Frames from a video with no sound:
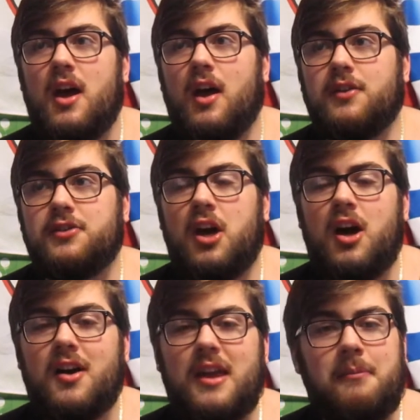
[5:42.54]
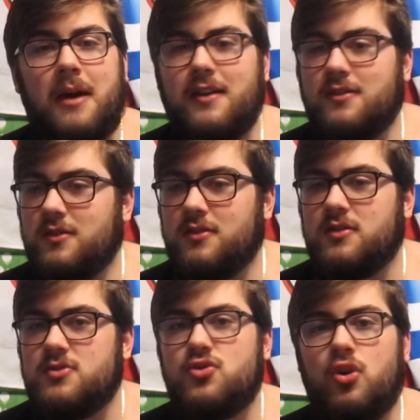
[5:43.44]
a target man,
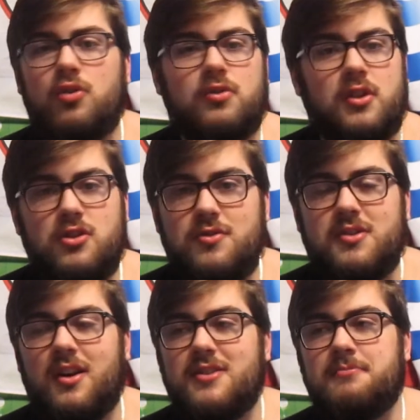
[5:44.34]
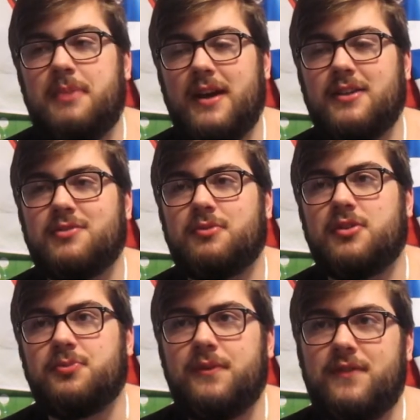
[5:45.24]
he's not utilising pace,
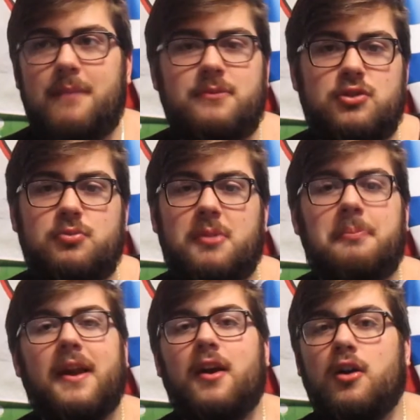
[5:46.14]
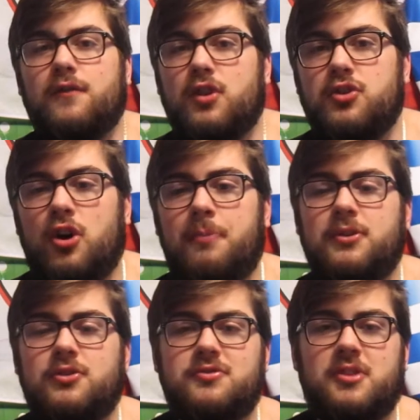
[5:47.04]
whereas with them two, we can play it over the top
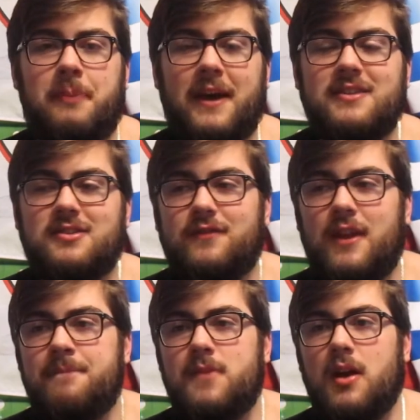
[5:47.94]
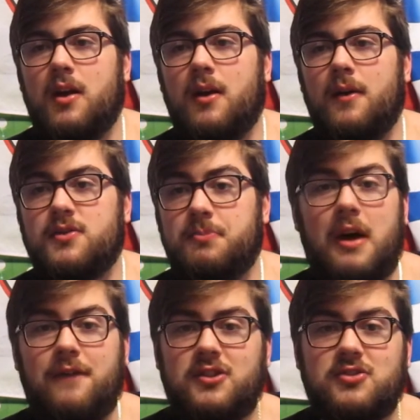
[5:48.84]
and use the pace of them. It's a
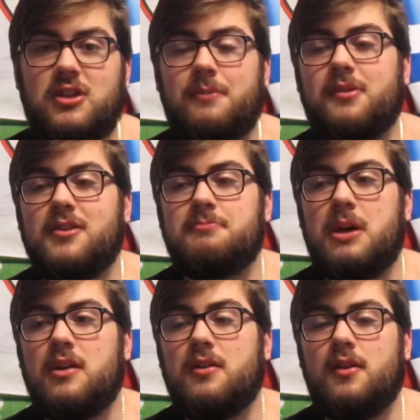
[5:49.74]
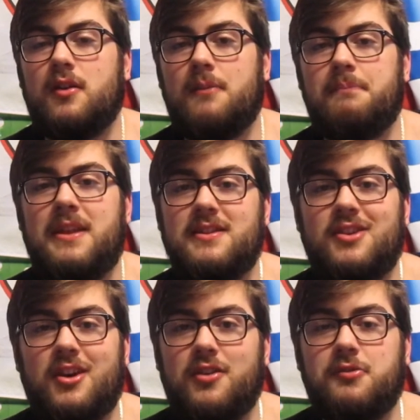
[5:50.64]
perfect example against Burton. Ben
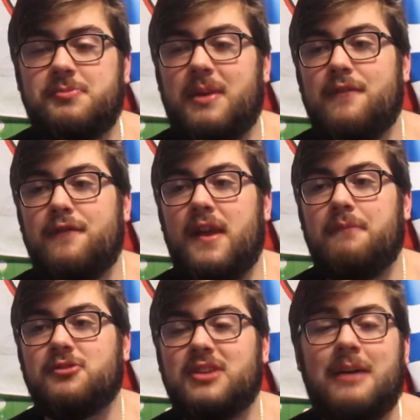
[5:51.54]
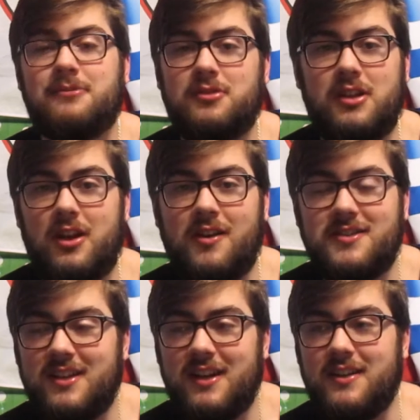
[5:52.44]
Turner, who was playing for them, was absolutely
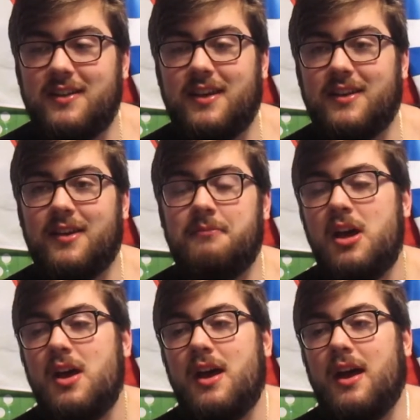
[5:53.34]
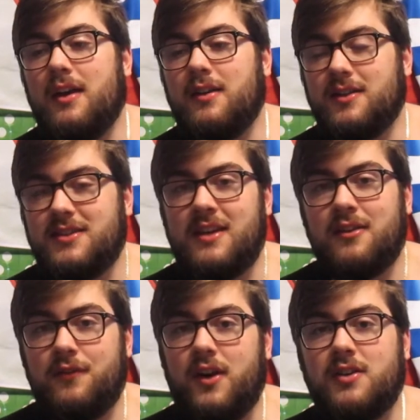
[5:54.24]
isolated in that game and
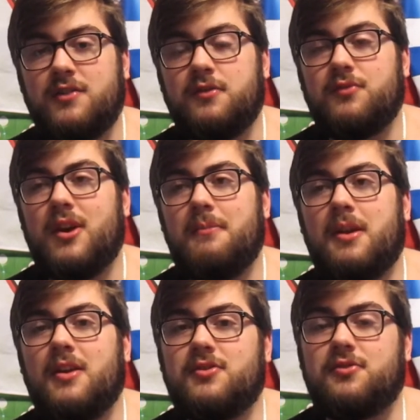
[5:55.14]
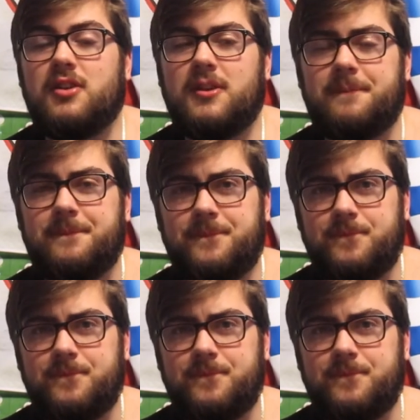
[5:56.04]
taking advantage from the running players, really.